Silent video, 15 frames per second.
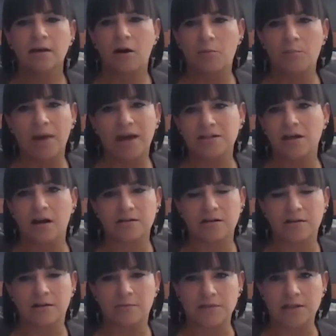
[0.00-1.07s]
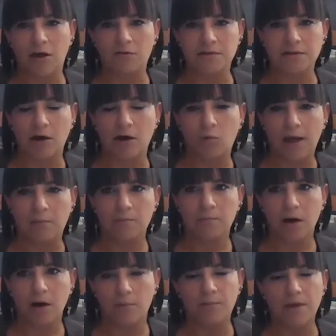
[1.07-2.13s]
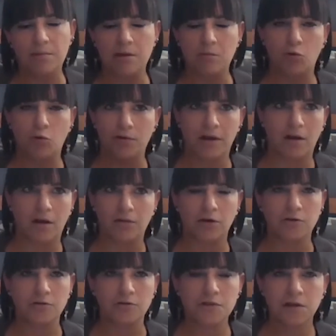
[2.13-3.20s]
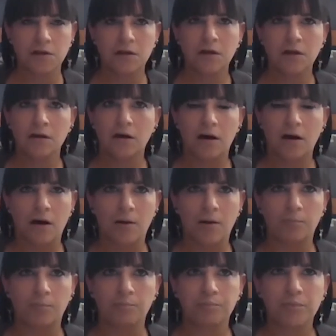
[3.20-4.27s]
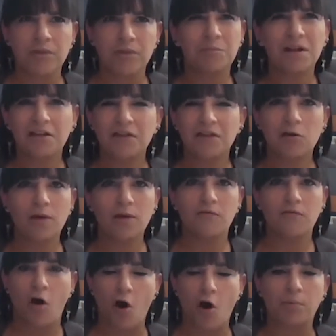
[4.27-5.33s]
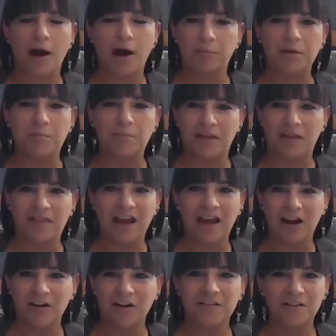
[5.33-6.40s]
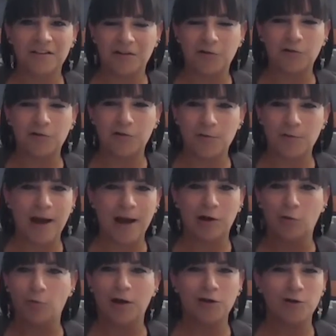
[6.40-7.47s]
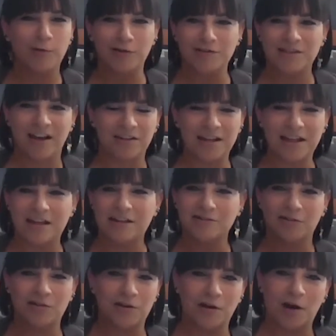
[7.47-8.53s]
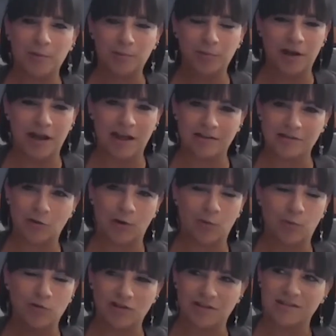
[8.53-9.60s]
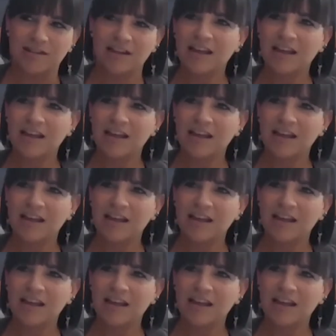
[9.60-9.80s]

might talk to themselves that way, maybe more than others. But I think we've all probably been there, no matter what your personality is or your upbringing, to where we're just